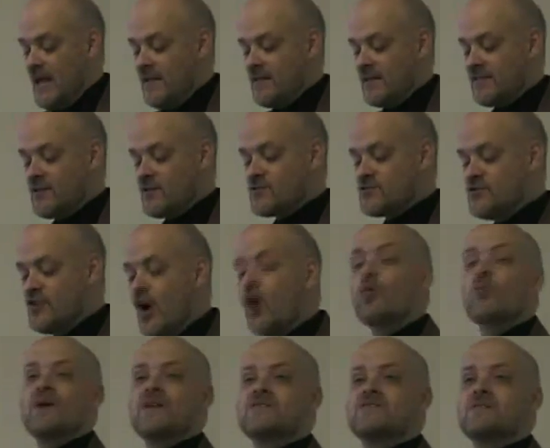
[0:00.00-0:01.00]
that there's
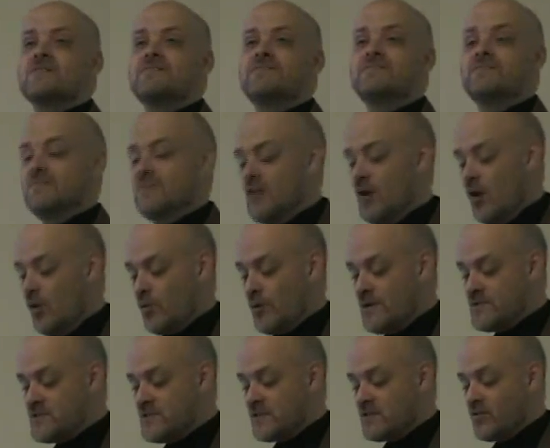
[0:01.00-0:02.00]
no reason, no
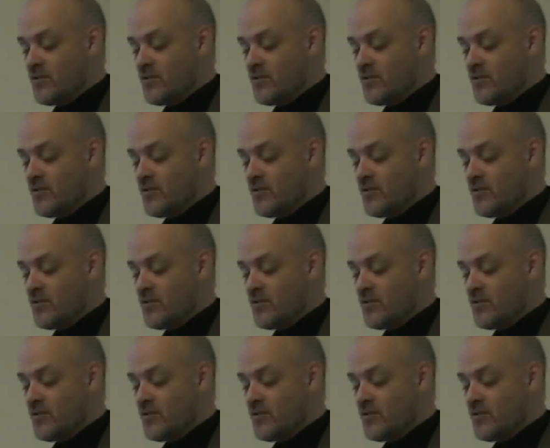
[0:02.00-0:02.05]
reason at